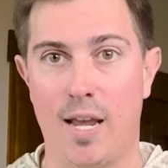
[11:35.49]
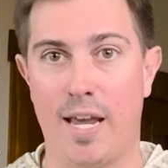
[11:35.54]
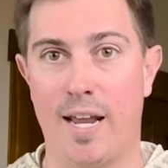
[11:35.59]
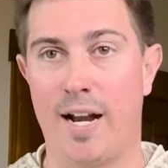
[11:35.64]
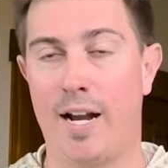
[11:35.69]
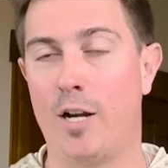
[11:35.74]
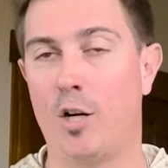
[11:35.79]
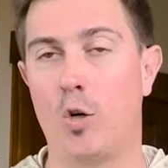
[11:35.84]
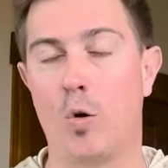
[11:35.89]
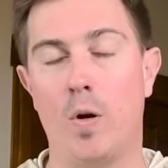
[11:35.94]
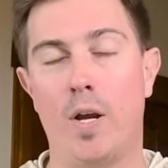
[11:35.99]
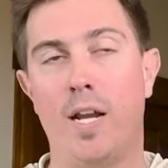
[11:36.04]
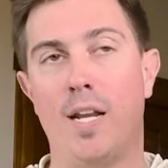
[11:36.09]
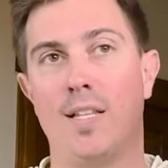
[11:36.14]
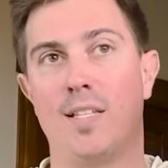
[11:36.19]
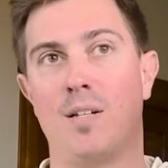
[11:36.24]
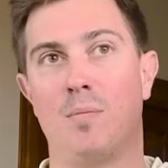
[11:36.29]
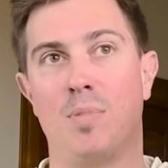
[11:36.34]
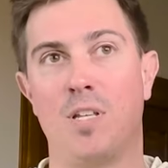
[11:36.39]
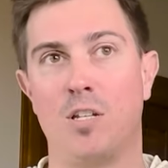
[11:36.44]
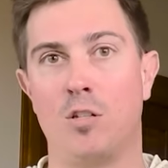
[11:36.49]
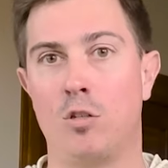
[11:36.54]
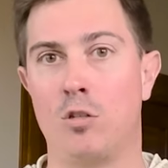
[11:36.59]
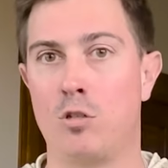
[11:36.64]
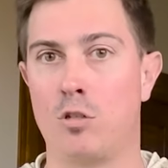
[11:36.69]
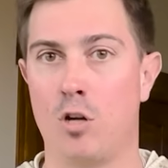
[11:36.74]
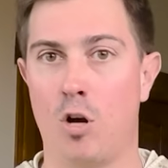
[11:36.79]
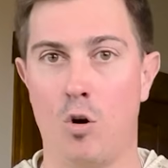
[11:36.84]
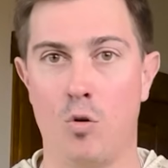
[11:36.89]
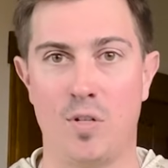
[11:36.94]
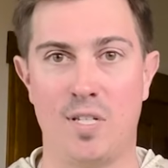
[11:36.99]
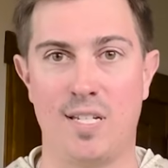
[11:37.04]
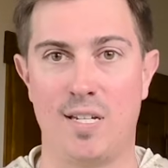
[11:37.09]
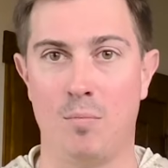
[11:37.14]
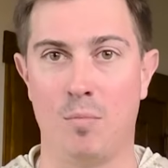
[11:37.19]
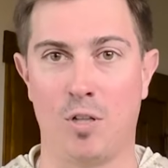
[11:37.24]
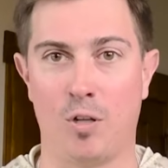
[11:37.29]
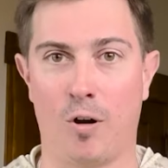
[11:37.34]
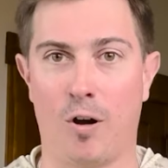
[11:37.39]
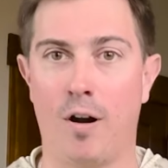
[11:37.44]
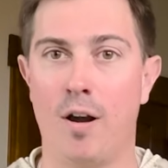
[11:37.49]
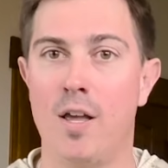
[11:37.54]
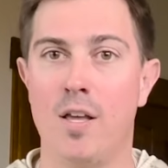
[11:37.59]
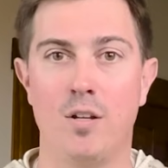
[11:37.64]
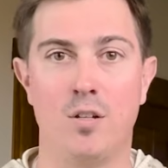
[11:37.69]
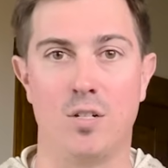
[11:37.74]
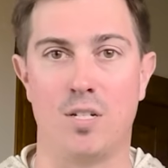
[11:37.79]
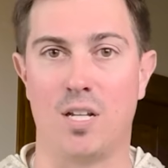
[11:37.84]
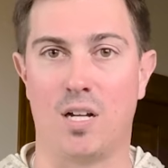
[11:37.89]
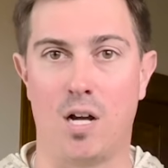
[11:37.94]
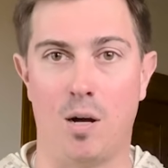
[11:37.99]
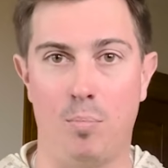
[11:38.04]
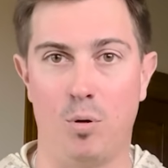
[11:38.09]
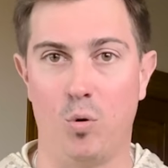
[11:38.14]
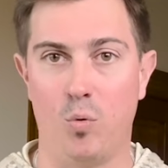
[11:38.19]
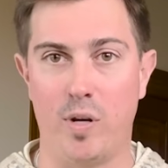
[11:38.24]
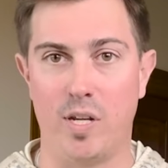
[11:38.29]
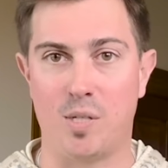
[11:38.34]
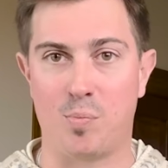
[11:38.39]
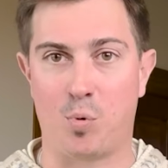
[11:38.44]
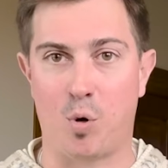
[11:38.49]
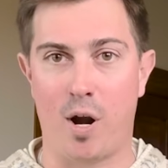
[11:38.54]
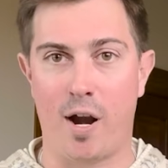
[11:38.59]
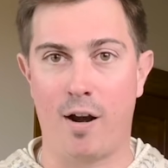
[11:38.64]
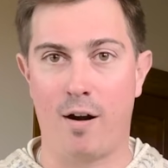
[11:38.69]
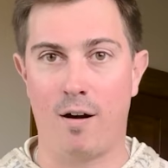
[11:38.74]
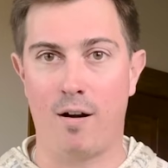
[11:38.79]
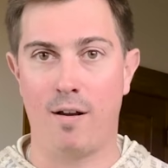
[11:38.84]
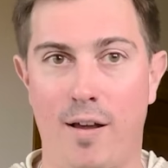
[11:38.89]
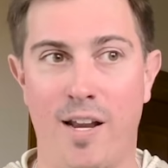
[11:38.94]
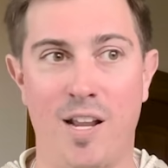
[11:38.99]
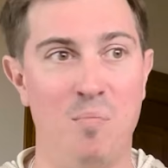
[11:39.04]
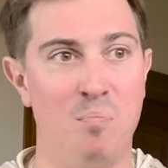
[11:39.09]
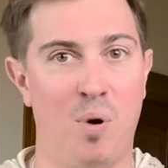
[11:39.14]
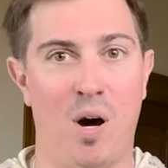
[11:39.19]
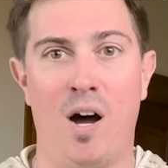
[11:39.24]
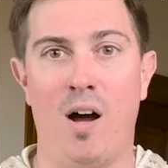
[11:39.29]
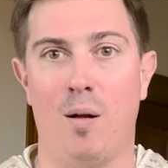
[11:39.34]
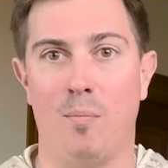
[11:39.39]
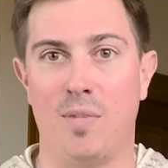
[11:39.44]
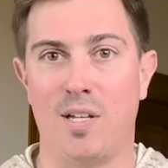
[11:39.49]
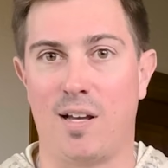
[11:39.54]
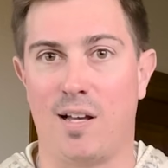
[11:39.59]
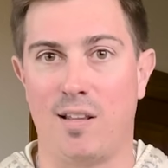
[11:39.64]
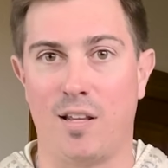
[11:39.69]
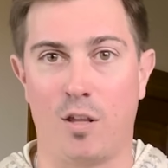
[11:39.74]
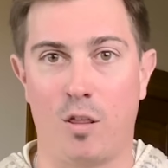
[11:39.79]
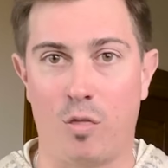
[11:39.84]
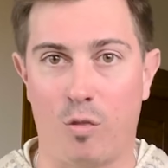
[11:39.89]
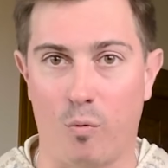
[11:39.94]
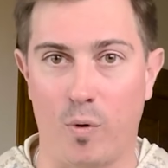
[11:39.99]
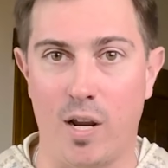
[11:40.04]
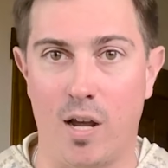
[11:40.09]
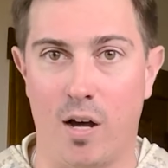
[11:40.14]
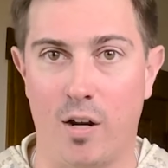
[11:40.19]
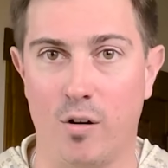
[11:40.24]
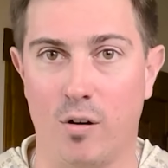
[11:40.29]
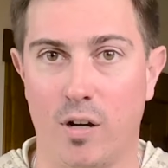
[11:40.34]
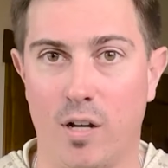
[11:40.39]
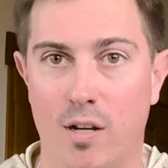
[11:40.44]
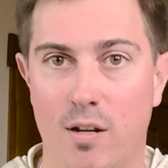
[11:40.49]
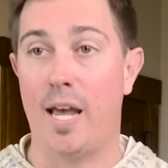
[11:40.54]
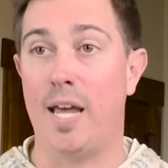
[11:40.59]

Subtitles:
And I had created something so similar just a couple of weeks prior, and it bombed. It got like 300.